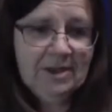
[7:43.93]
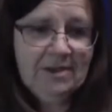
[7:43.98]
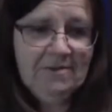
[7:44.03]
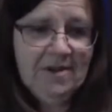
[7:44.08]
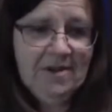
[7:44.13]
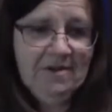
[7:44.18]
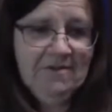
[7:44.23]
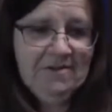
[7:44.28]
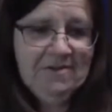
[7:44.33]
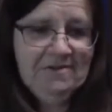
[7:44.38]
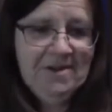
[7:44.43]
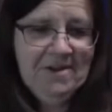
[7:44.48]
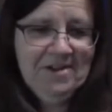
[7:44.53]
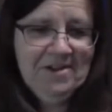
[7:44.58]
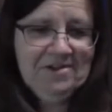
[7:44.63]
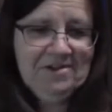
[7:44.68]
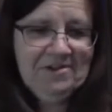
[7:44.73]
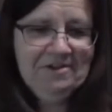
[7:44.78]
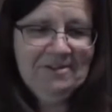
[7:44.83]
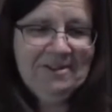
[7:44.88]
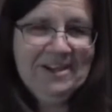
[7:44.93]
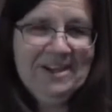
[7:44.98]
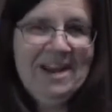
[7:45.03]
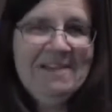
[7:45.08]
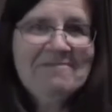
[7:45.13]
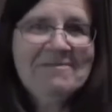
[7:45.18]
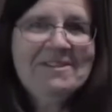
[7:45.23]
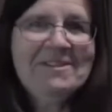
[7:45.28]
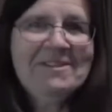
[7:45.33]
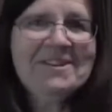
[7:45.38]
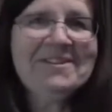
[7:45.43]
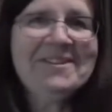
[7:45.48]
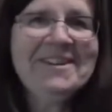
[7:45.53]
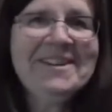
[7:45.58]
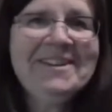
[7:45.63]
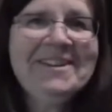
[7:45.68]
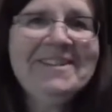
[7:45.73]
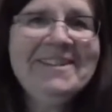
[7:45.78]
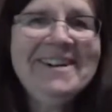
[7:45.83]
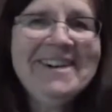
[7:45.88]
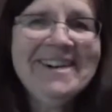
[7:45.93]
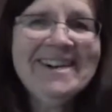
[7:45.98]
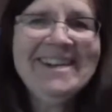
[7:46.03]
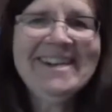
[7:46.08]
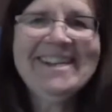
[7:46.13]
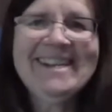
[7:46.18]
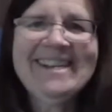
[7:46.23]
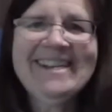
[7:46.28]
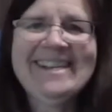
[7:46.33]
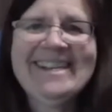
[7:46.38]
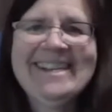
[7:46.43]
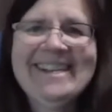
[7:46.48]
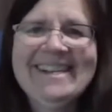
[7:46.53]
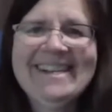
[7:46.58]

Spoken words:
If you read through chapter 21.